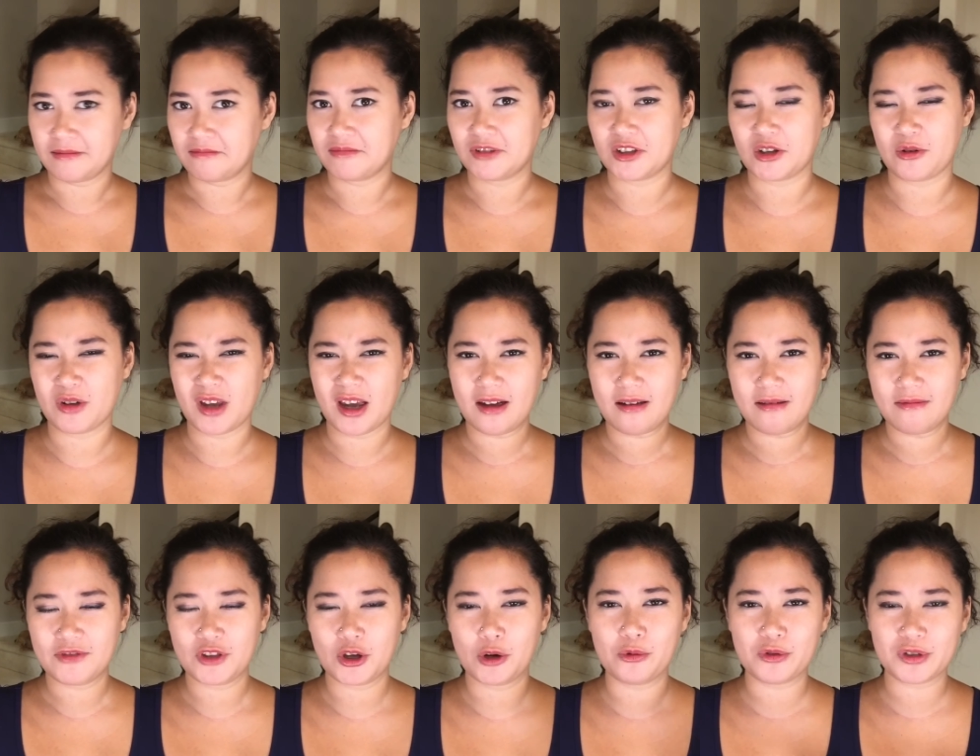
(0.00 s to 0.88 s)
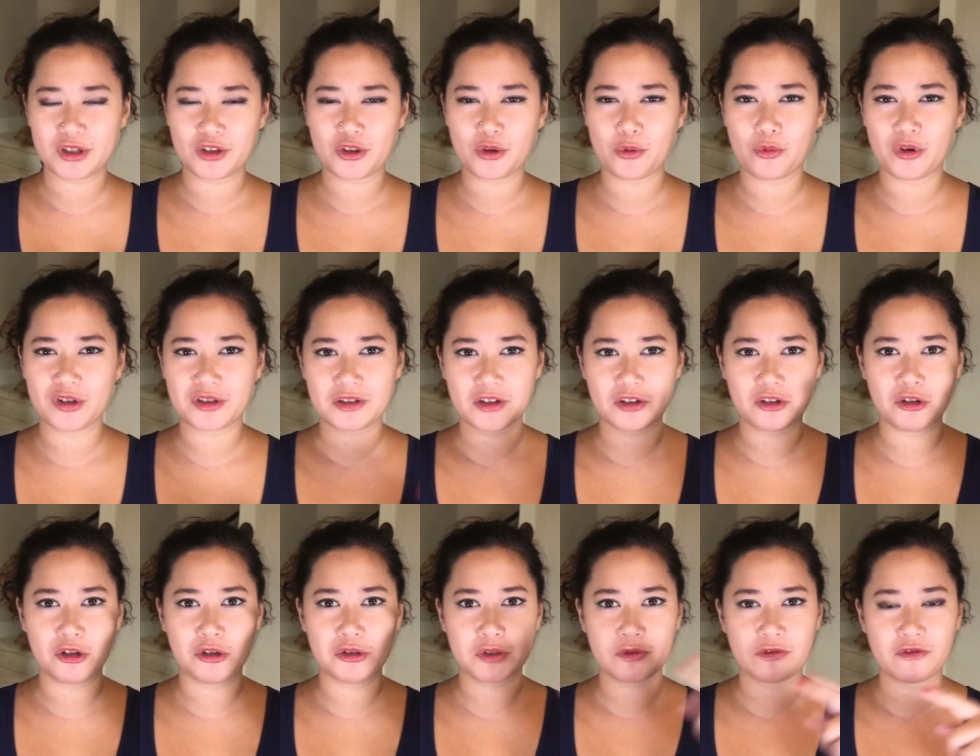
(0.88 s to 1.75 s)
So yeah, those are the words that you
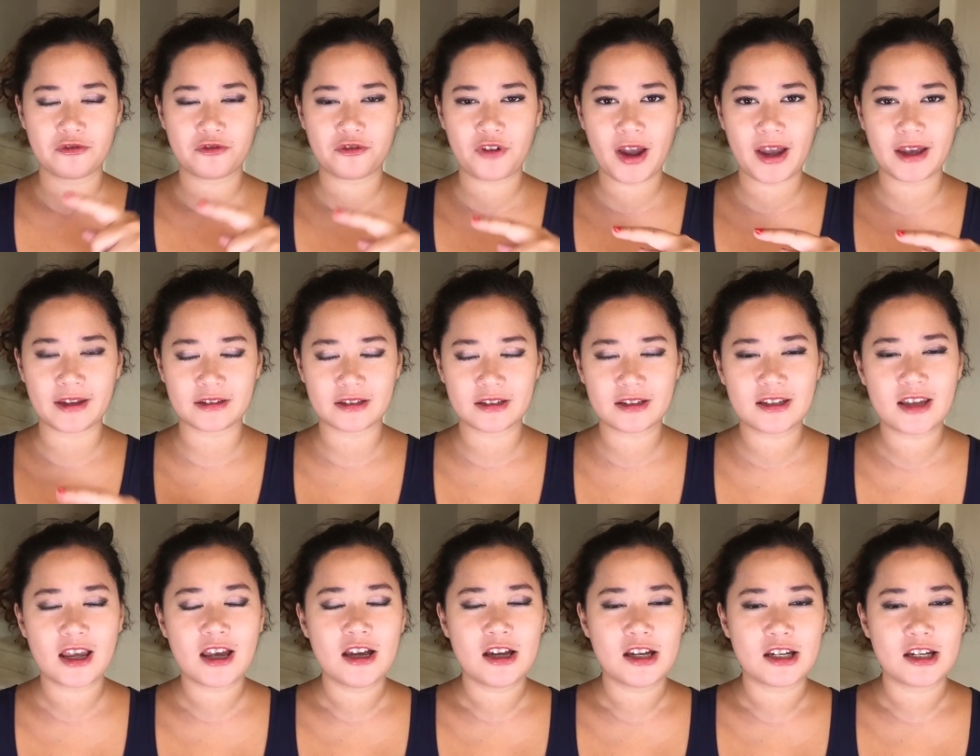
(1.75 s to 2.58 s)
use with friends.